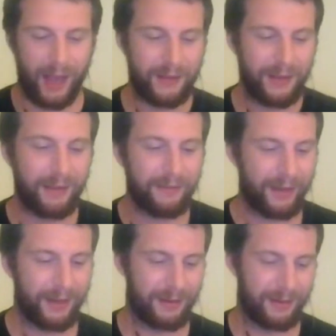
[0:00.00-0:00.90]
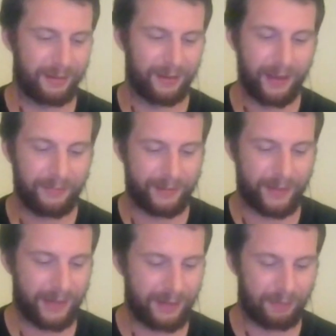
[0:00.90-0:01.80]
I think I've left
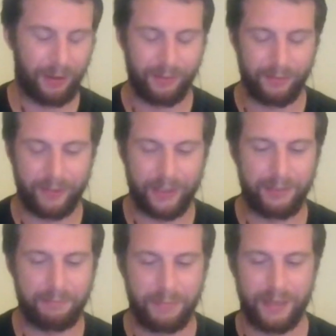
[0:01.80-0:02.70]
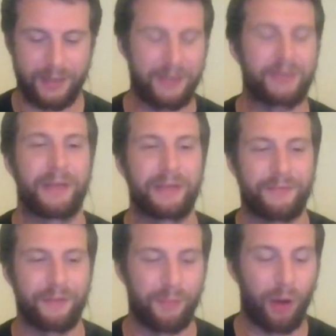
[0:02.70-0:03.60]
and probably been dismissed
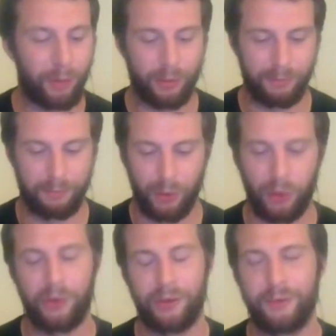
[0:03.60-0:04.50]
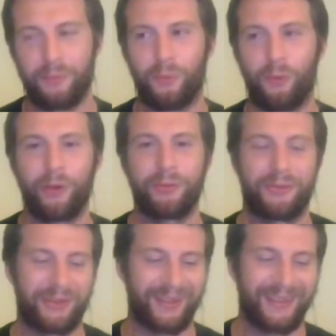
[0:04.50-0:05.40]
from Marble more than
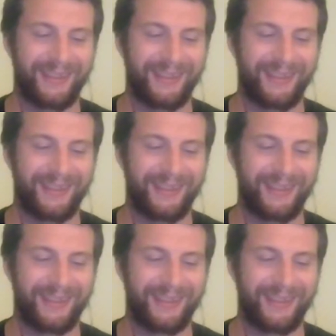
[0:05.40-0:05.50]
once.